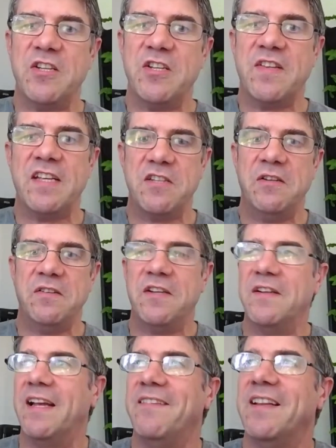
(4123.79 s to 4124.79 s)
they do
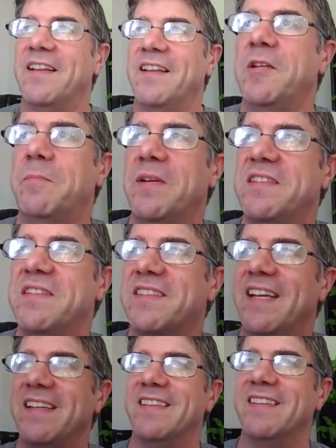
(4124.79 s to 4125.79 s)
do like lavender
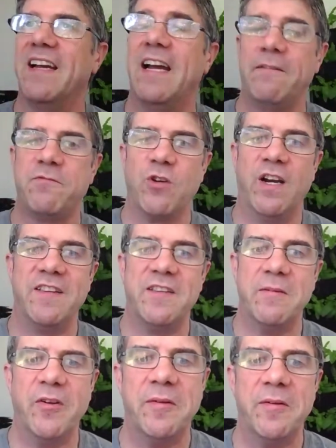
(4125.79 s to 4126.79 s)
biscuits, and like I've tried
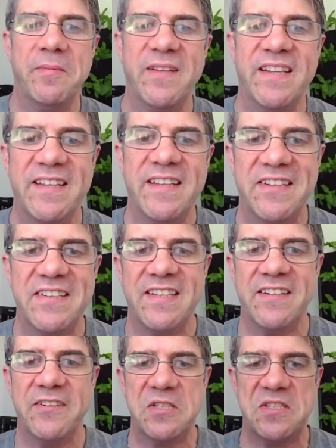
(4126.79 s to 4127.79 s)
them. They're they're they're,
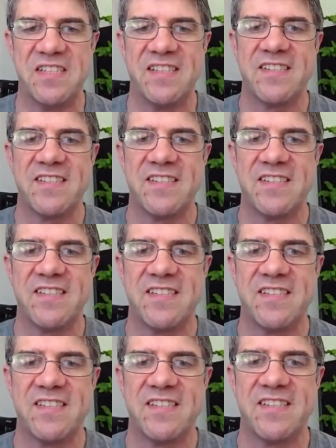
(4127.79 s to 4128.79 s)
they're sort of an
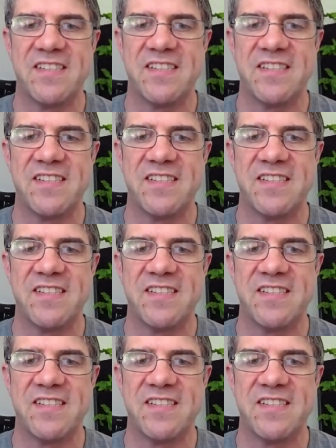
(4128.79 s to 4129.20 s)
acquired taste.